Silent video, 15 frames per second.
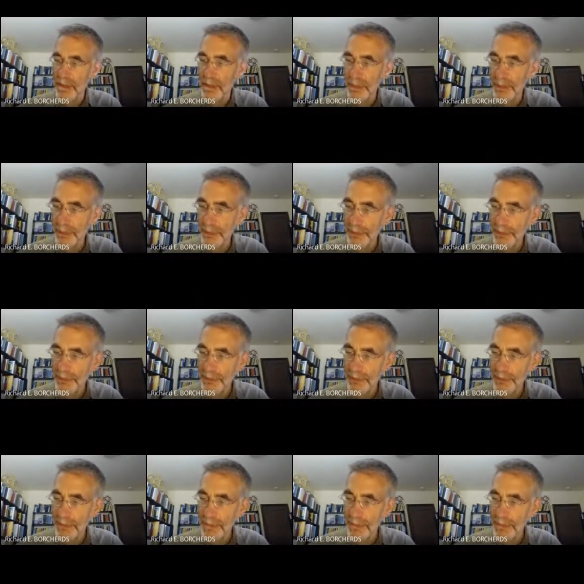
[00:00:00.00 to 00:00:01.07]

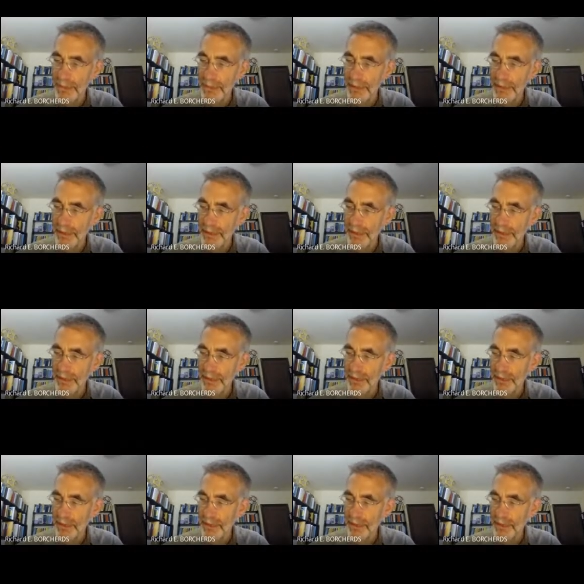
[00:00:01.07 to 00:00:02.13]

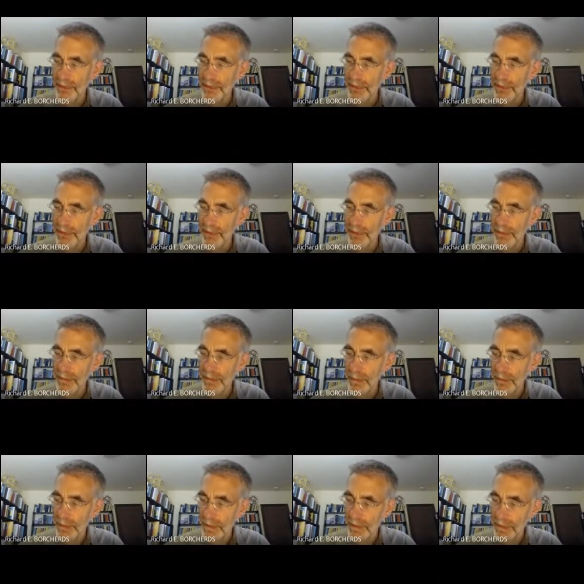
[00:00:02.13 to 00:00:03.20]

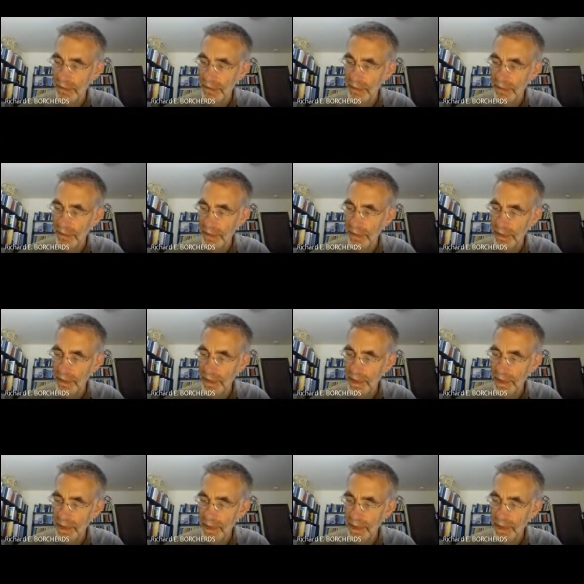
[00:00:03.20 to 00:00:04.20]
No one is speaking in this clip.